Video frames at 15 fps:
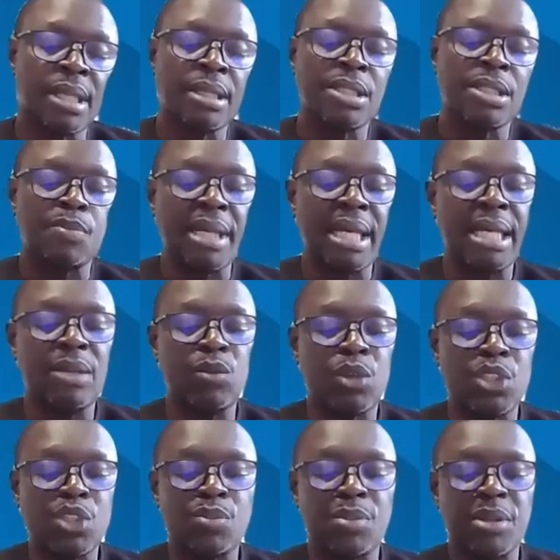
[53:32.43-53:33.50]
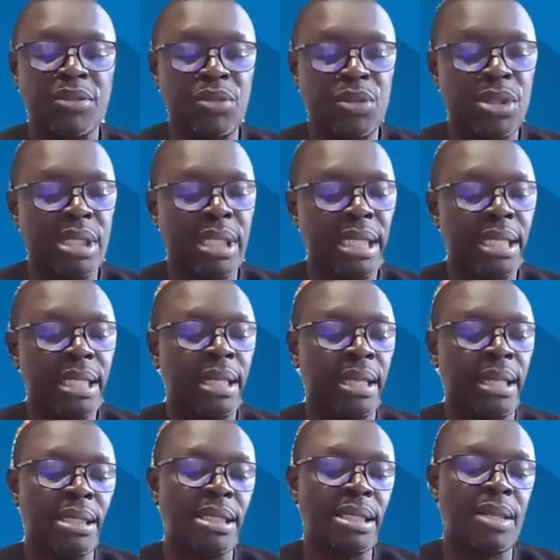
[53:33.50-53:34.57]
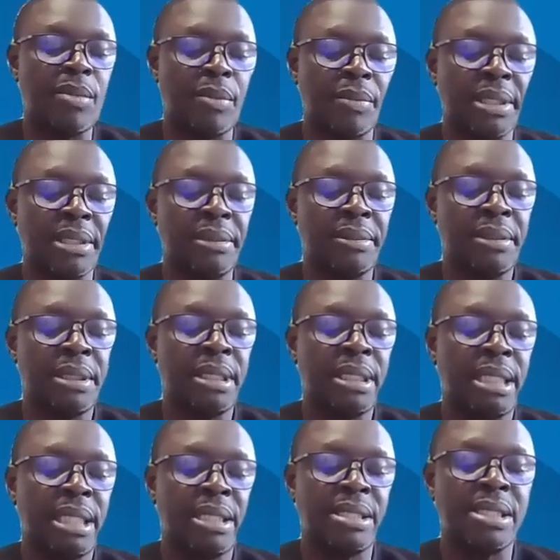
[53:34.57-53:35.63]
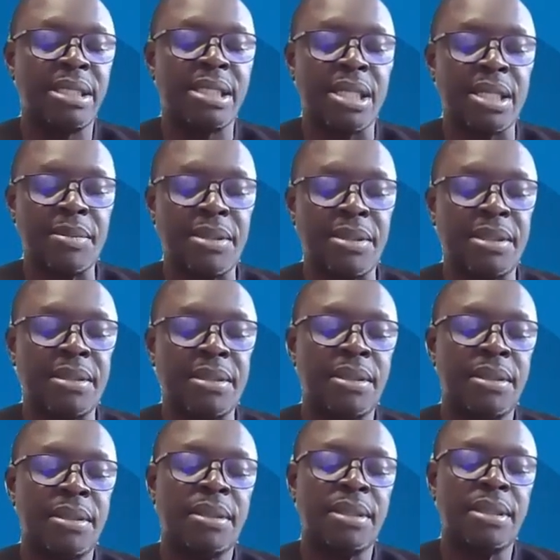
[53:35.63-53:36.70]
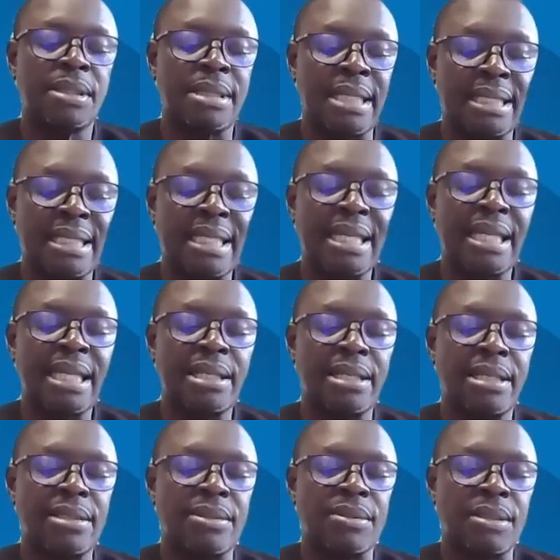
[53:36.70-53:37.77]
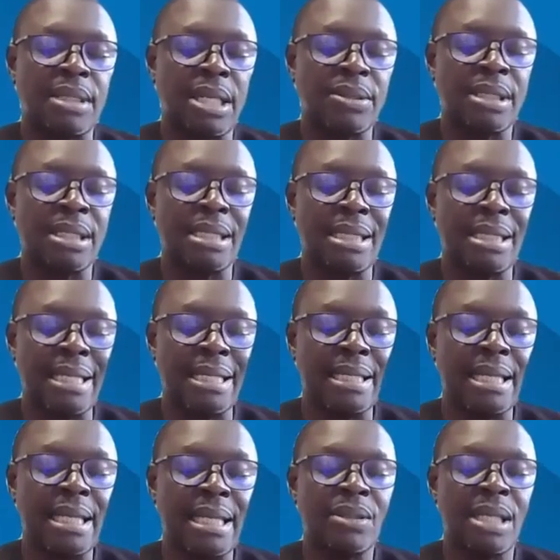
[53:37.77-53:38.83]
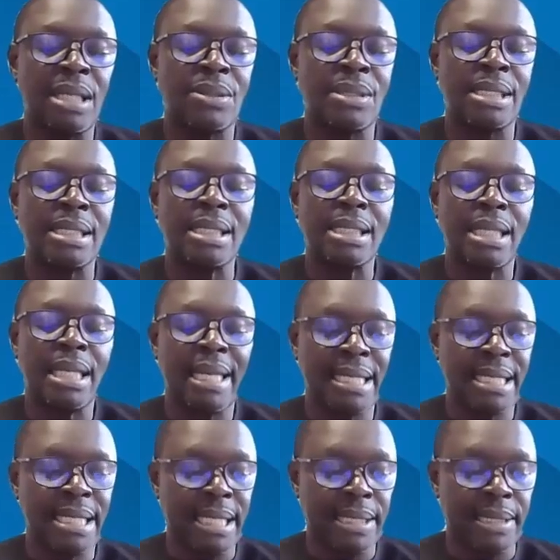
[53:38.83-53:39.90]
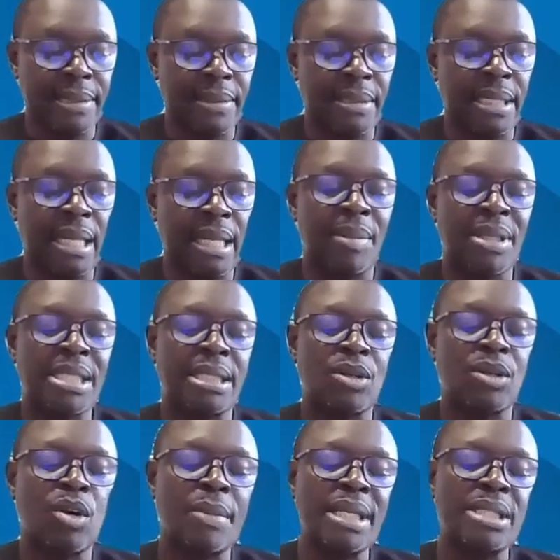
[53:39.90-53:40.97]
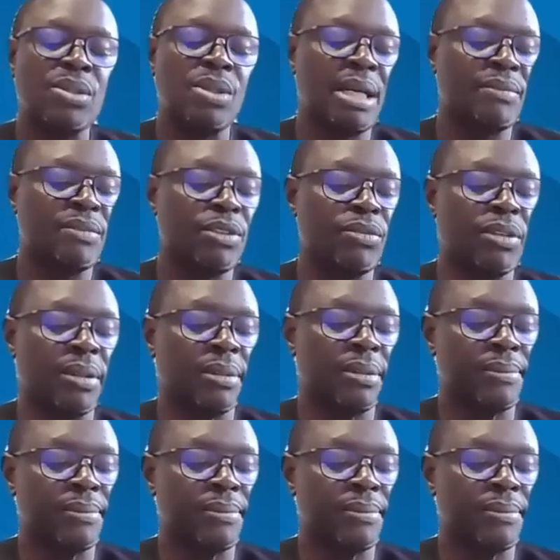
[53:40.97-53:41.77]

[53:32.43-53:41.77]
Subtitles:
Spain was previously a council member in the terms starting in 2010 and 2018. Ambassador Gomez, you have the floor.